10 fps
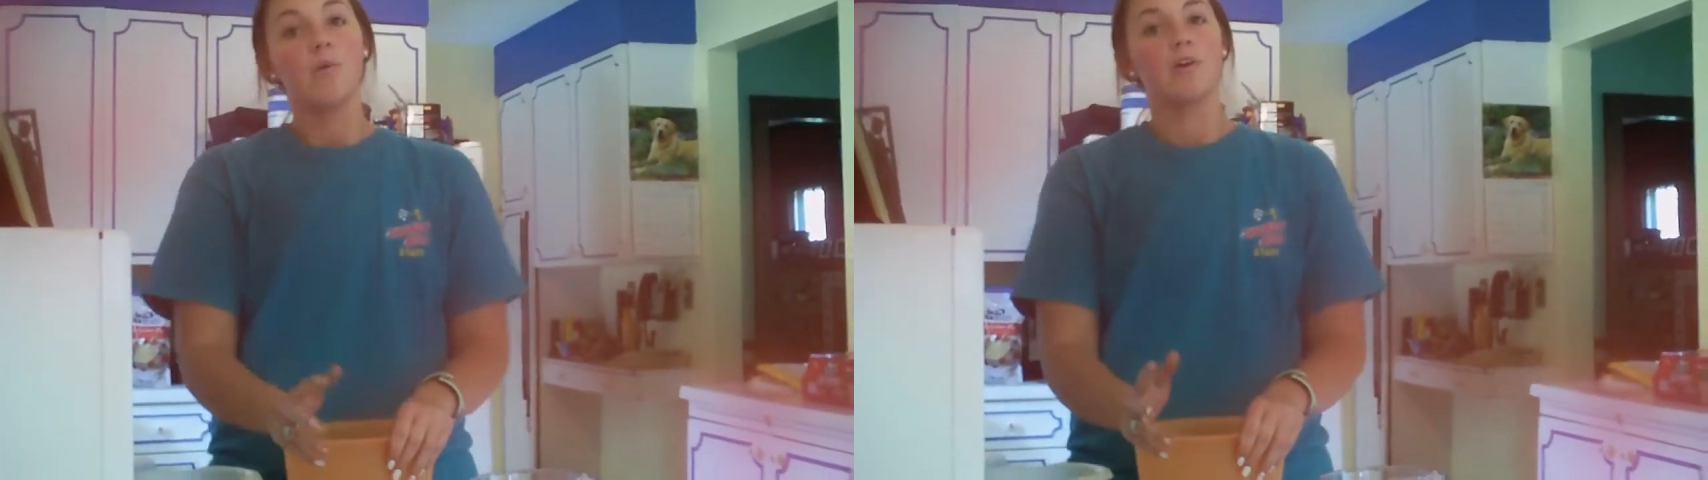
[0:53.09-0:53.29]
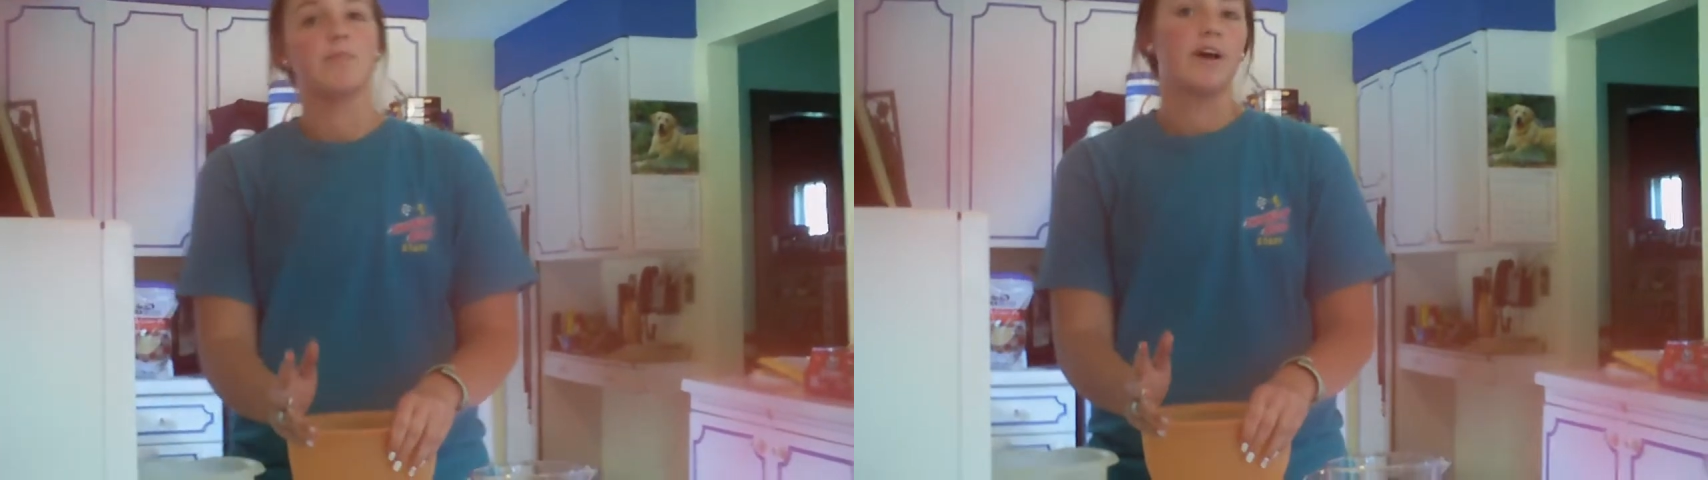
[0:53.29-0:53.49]

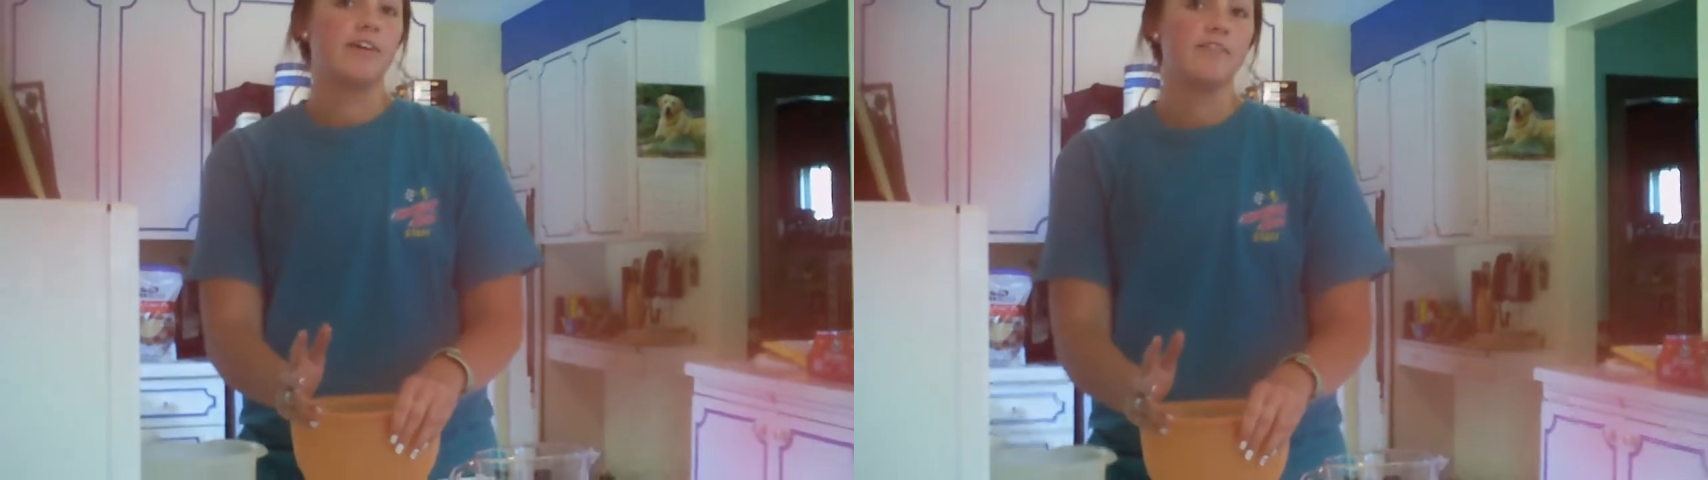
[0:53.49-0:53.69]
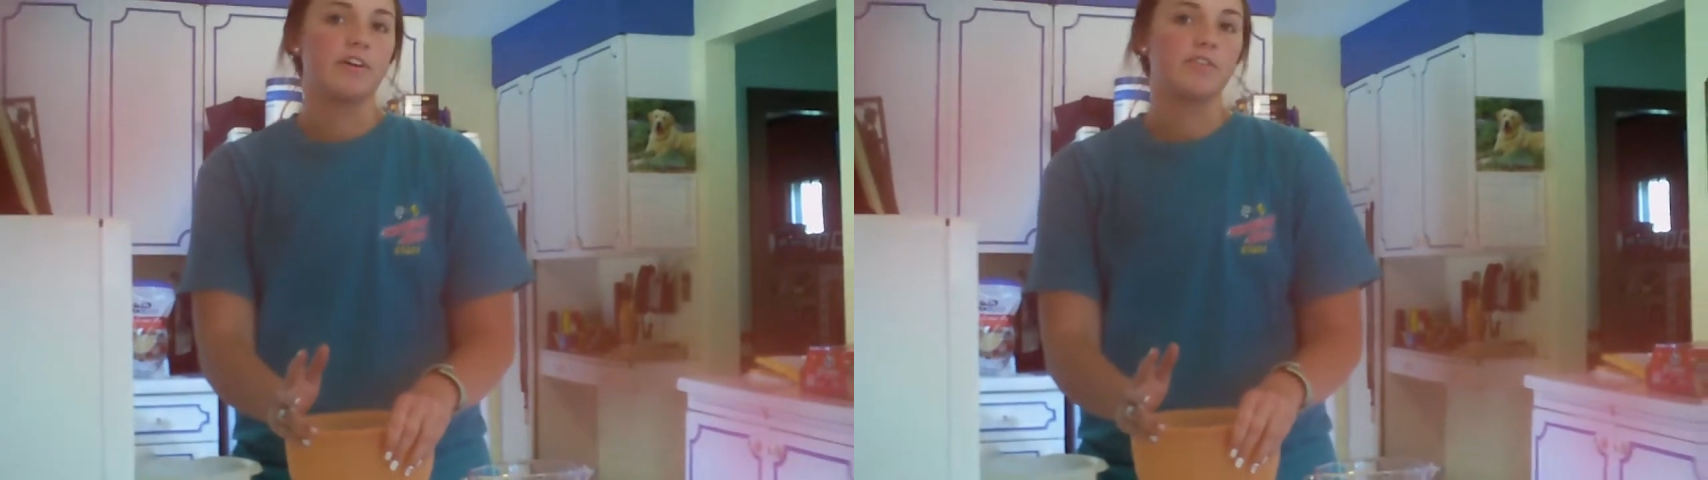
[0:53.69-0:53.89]
one of my
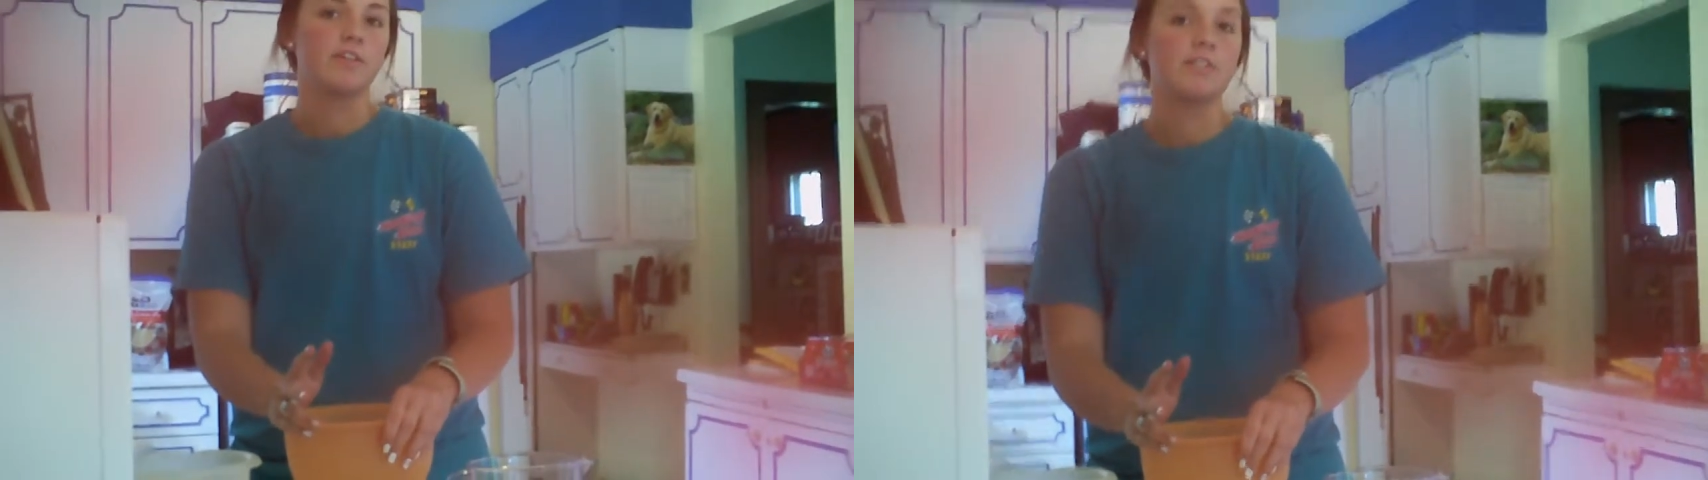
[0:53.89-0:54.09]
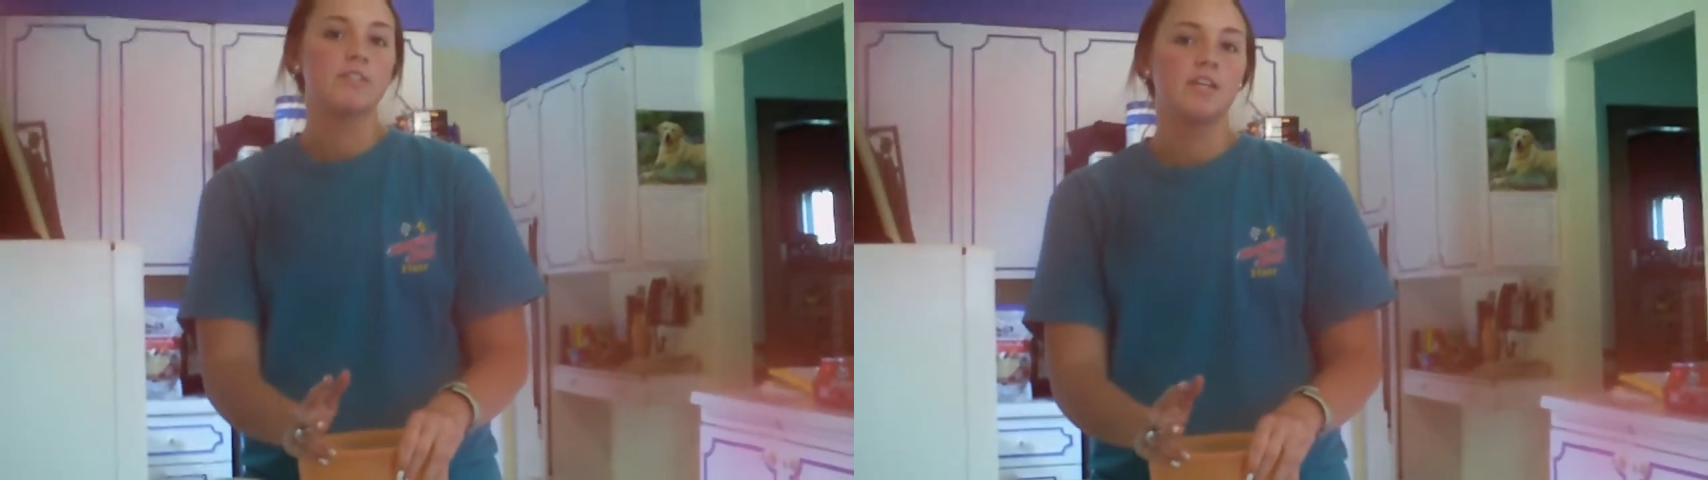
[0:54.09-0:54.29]

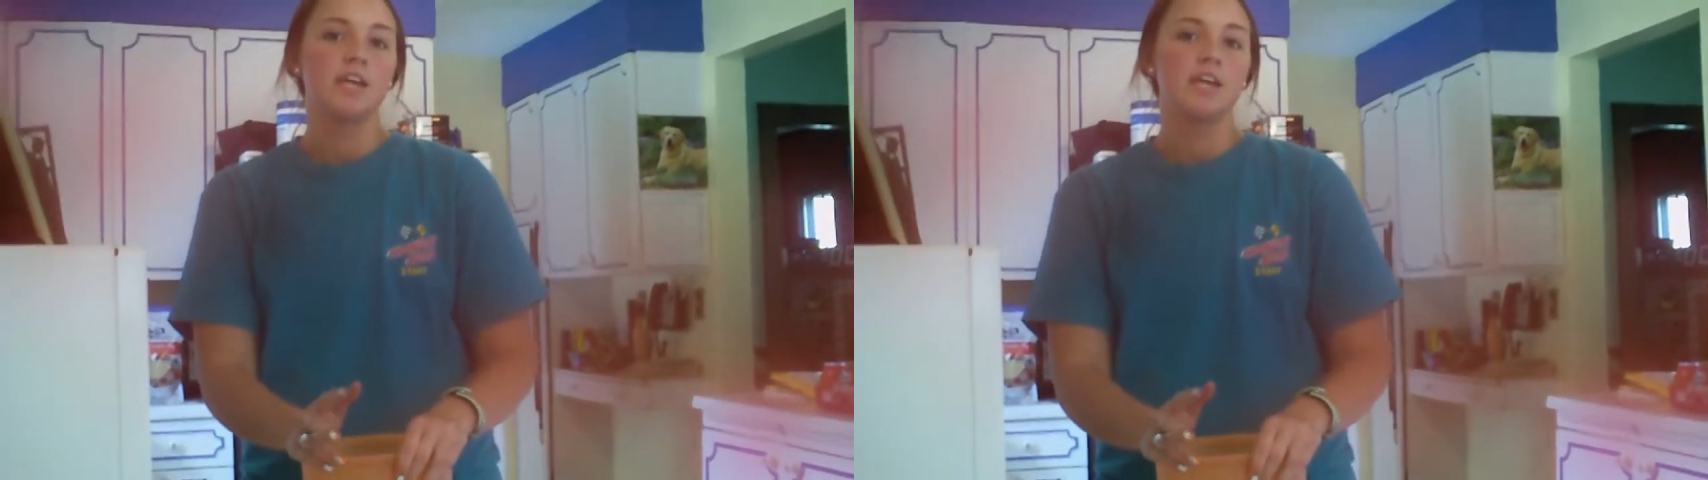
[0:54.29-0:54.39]
favorites.